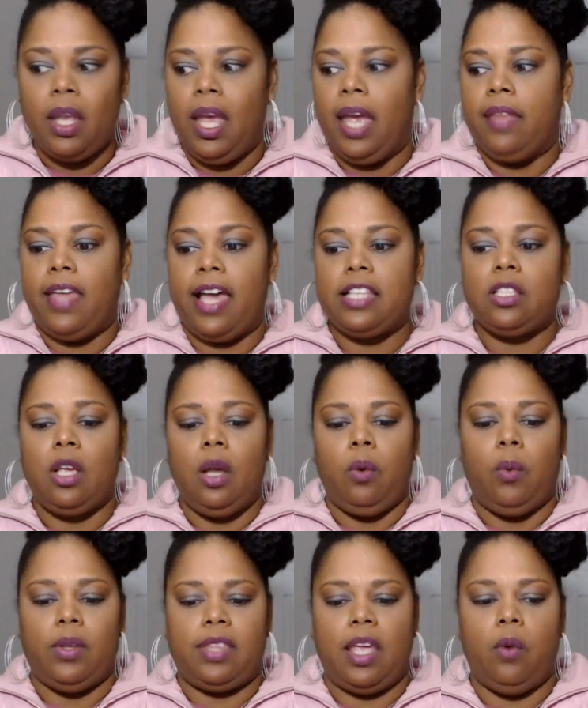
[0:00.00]
And that's
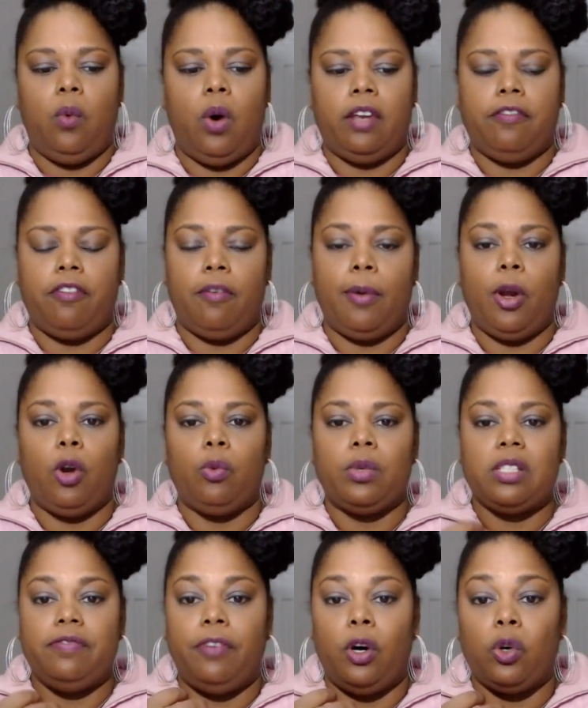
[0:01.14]
what they wanted from her,
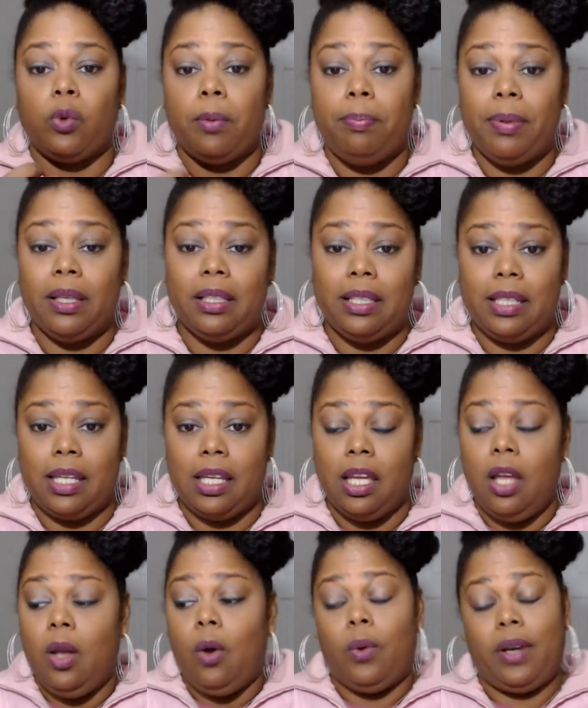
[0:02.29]
was vulnerability.
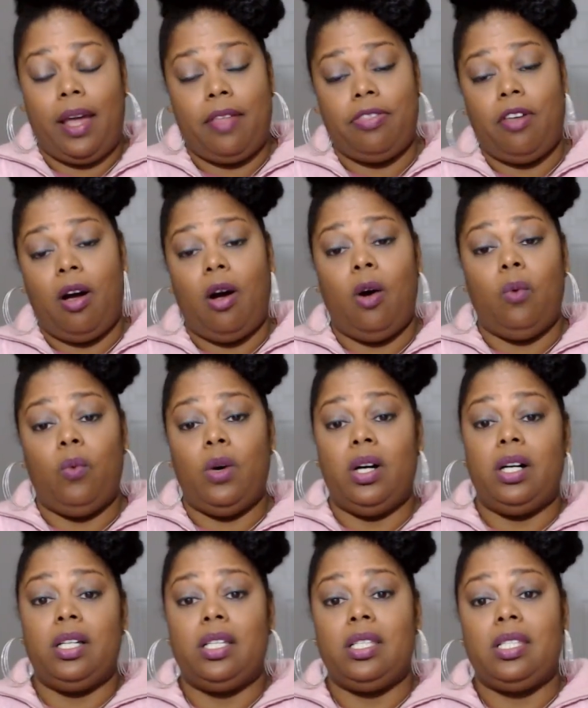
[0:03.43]
What I thought
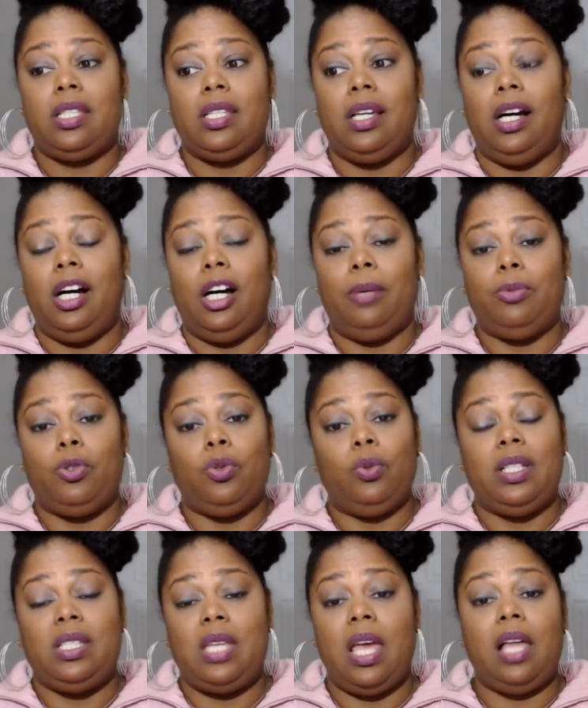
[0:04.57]
was
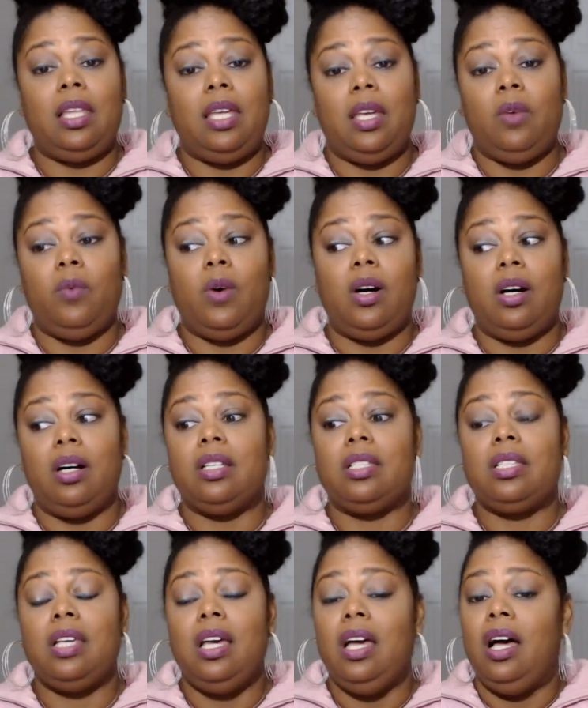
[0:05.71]
truly telling was
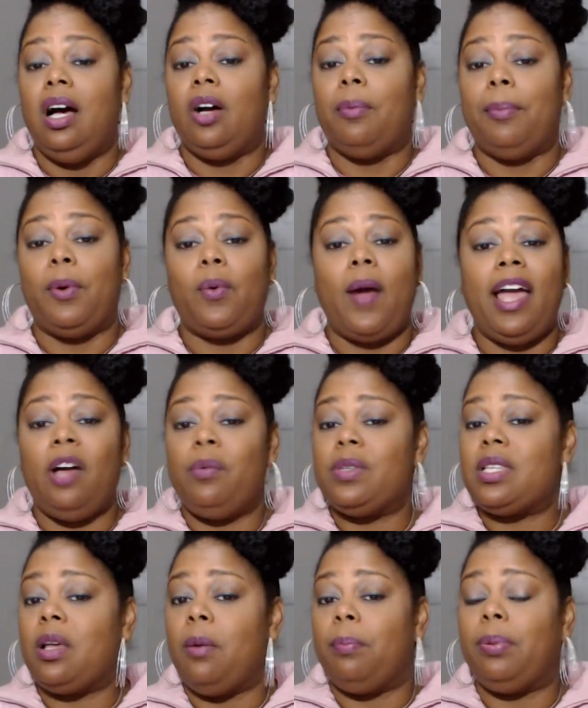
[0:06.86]
Mariah was
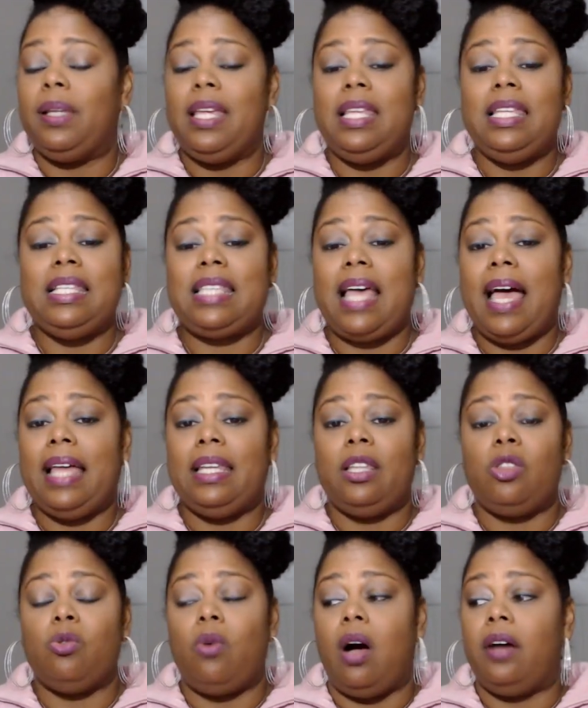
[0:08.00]
completely silent
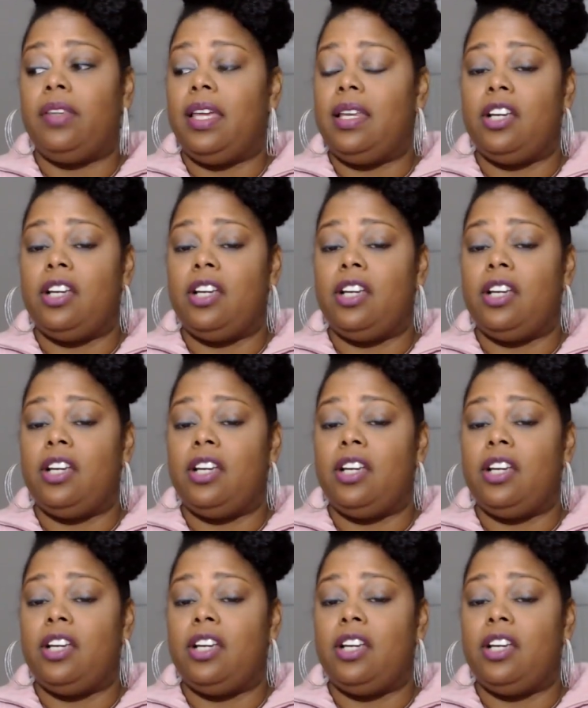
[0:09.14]
through all that.